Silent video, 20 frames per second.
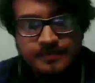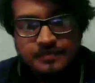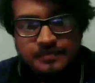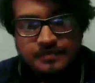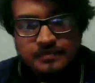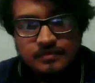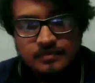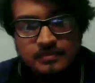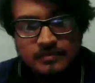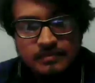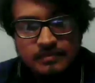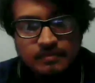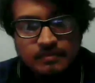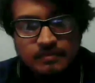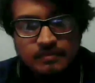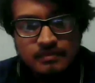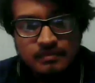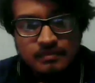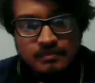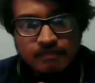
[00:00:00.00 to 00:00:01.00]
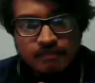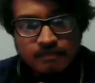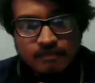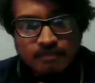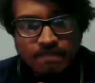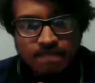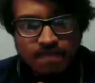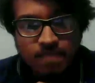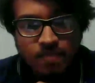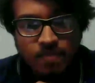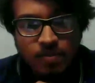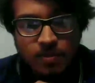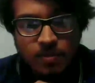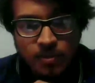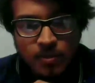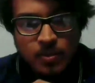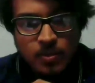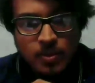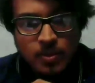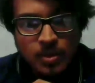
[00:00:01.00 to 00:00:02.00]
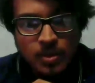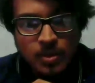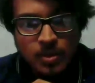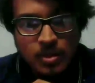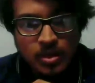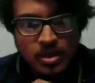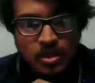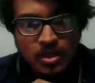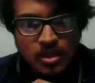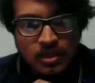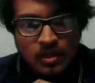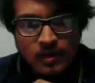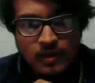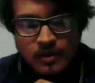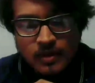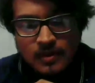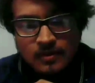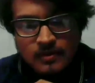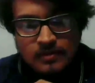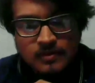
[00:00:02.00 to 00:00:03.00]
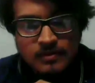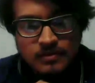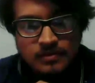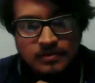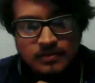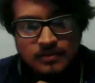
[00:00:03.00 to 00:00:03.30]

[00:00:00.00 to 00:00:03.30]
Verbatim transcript: They have to take these subjects and then they have to come for MSc